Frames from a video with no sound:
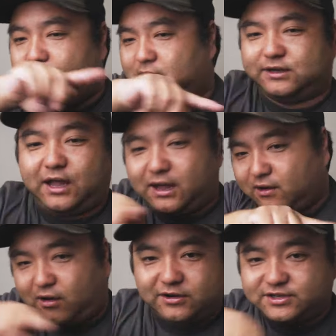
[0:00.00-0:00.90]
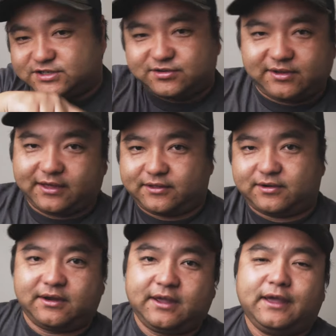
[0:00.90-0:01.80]
A lot of arches
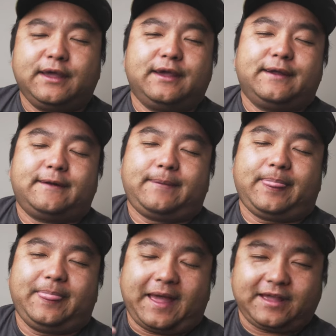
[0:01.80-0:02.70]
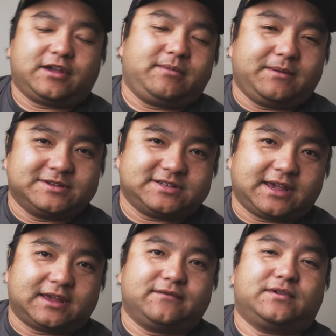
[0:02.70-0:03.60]
together that can be
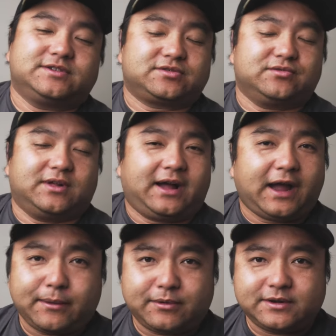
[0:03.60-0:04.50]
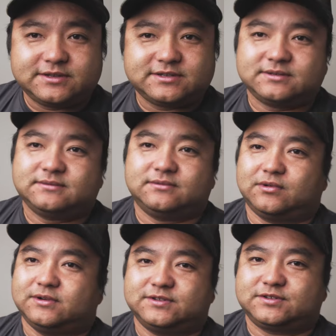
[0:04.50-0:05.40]
mistaken for school hybrids
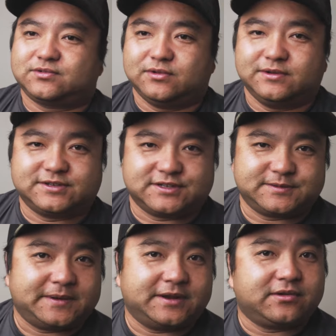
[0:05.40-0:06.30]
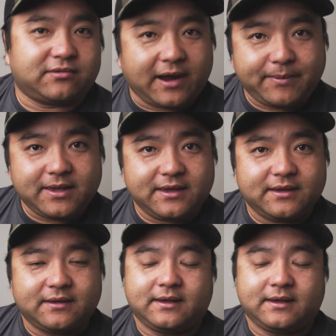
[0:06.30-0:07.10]
or a school suspended crappie.